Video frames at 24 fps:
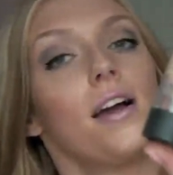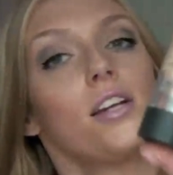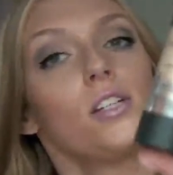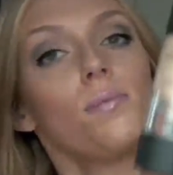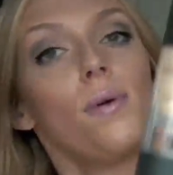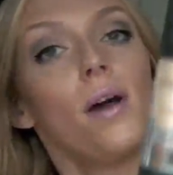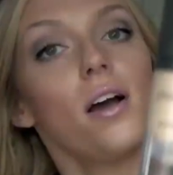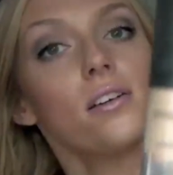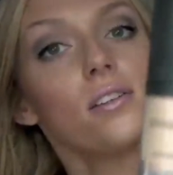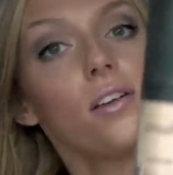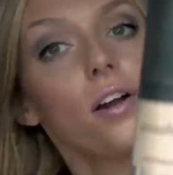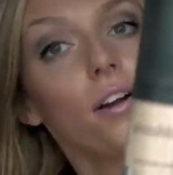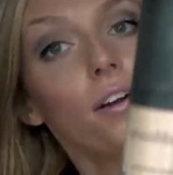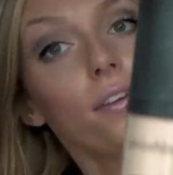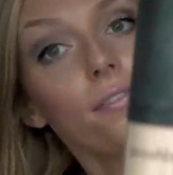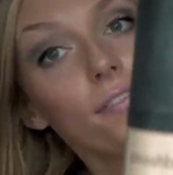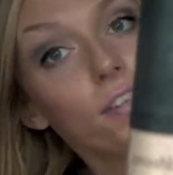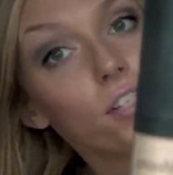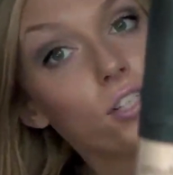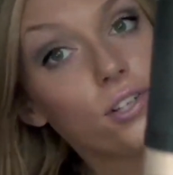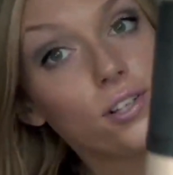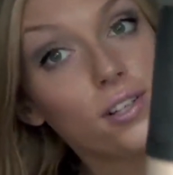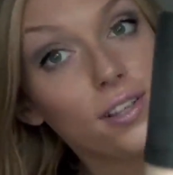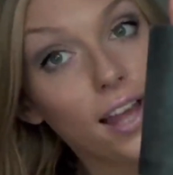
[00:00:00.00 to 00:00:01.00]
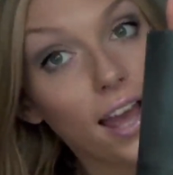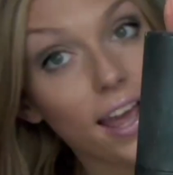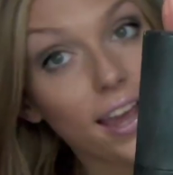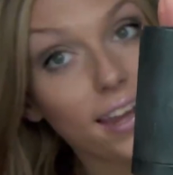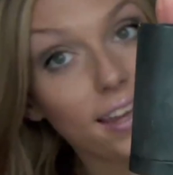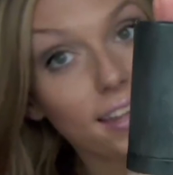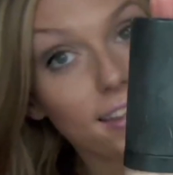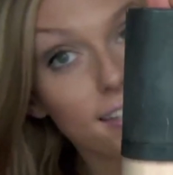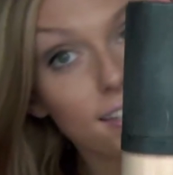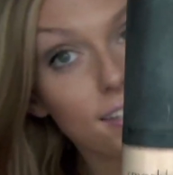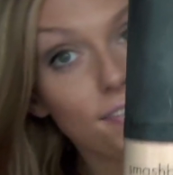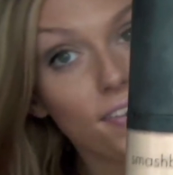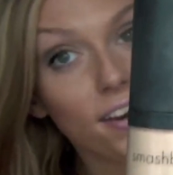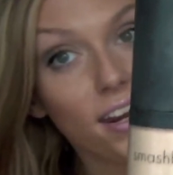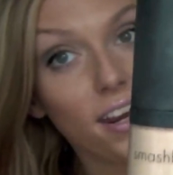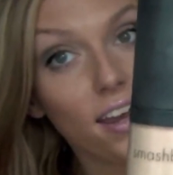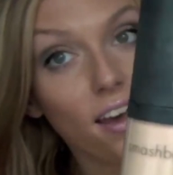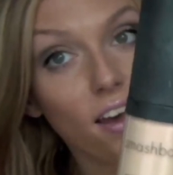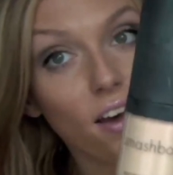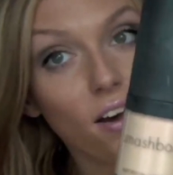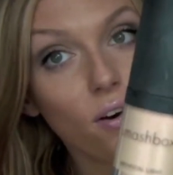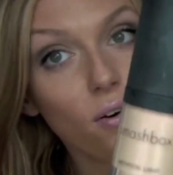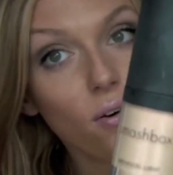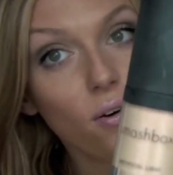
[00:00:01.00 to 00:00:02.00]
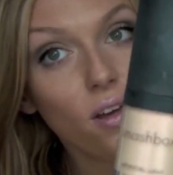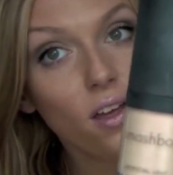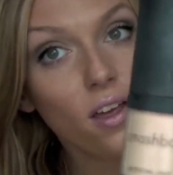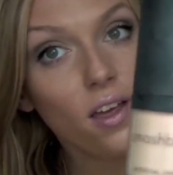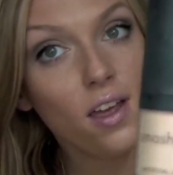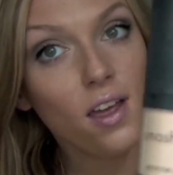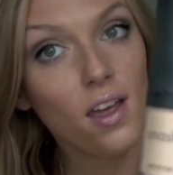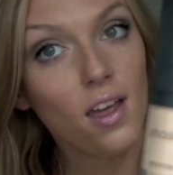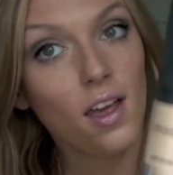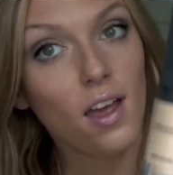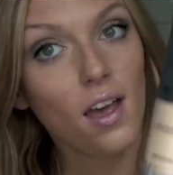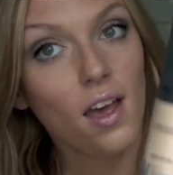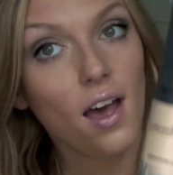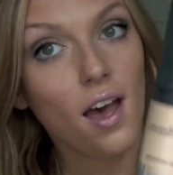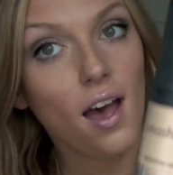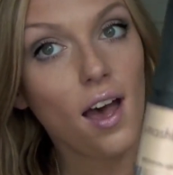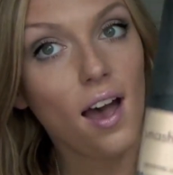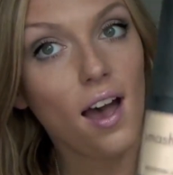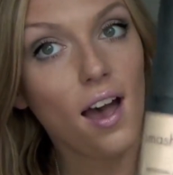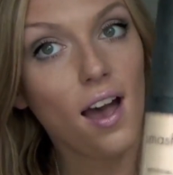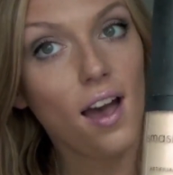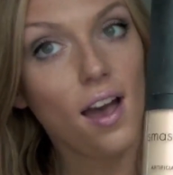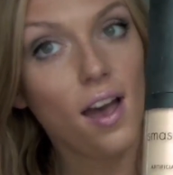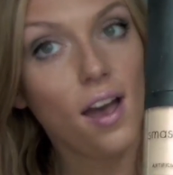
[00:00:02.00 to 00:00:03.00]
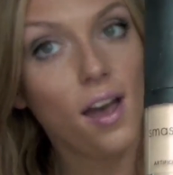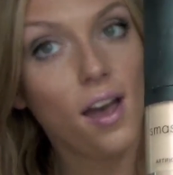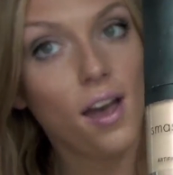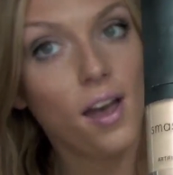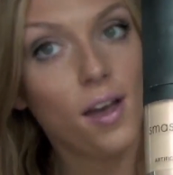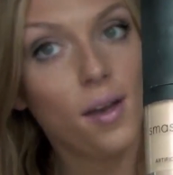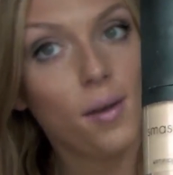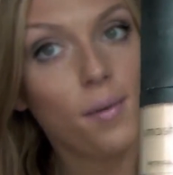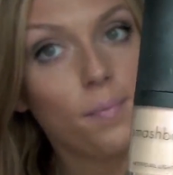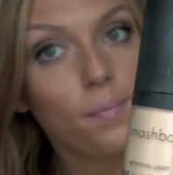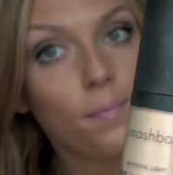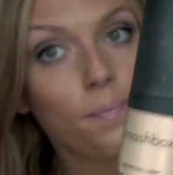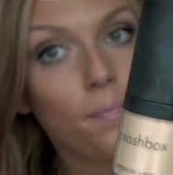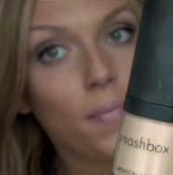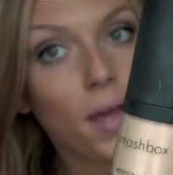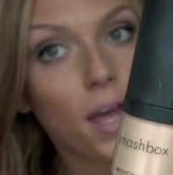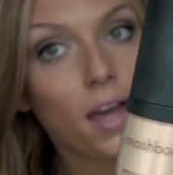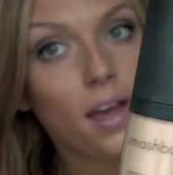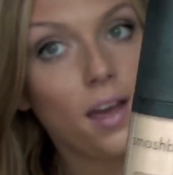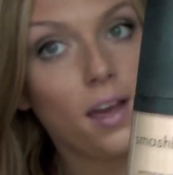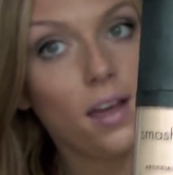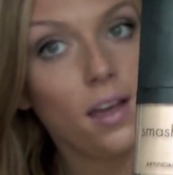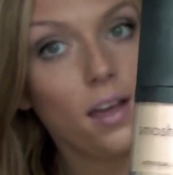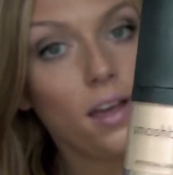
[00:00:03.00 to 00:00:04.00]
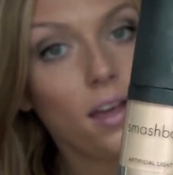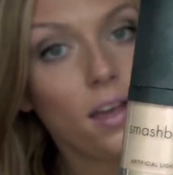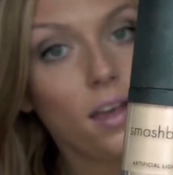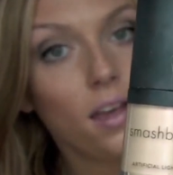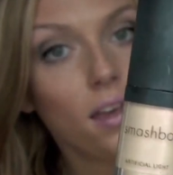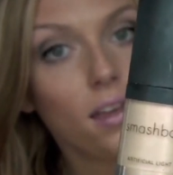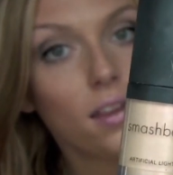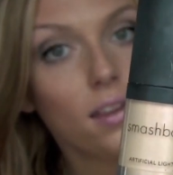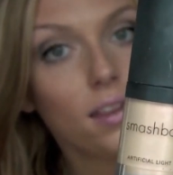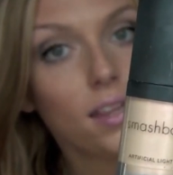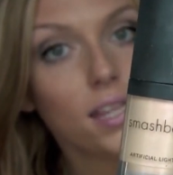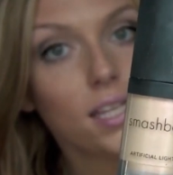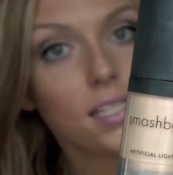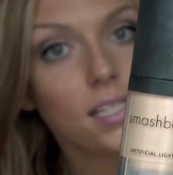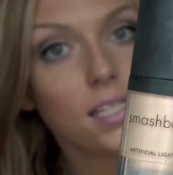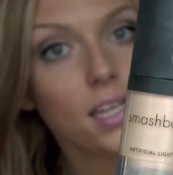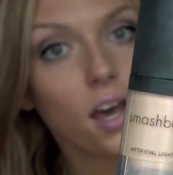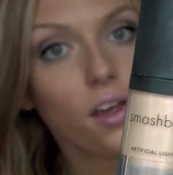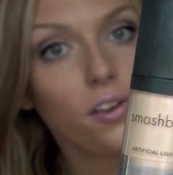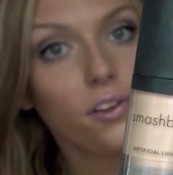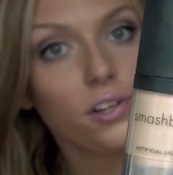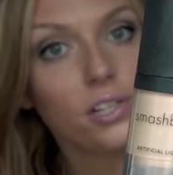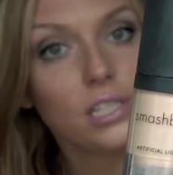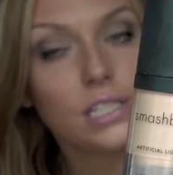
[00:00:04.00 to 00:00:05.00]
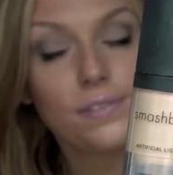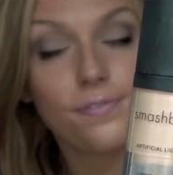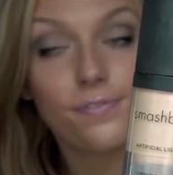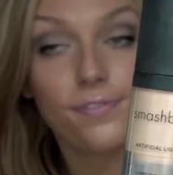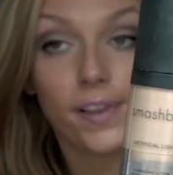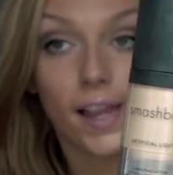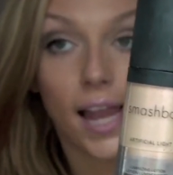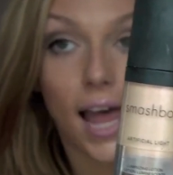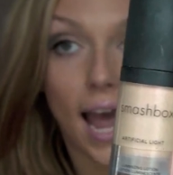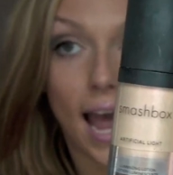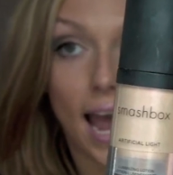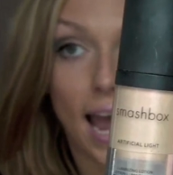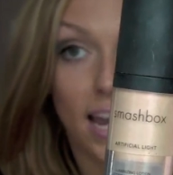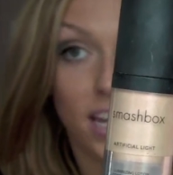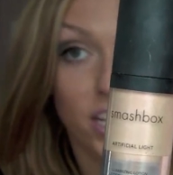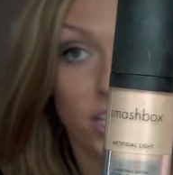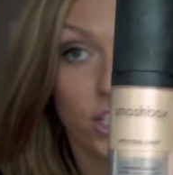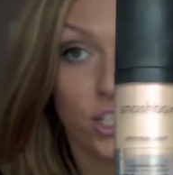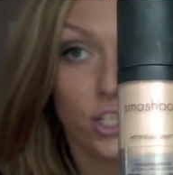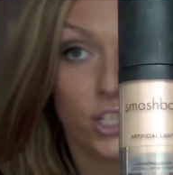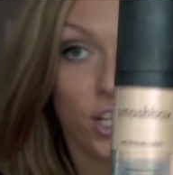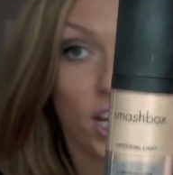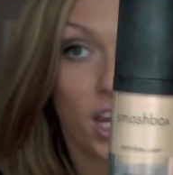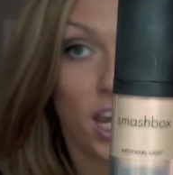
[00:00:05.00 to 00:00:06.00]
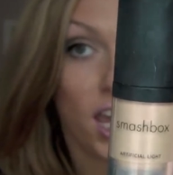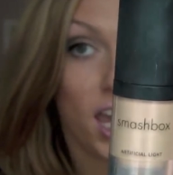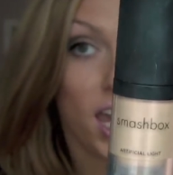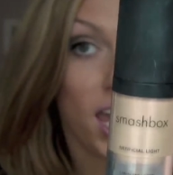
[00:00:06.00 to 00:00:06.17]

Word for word: Smashbox Artificial Light in this video. Um, this color is Flash.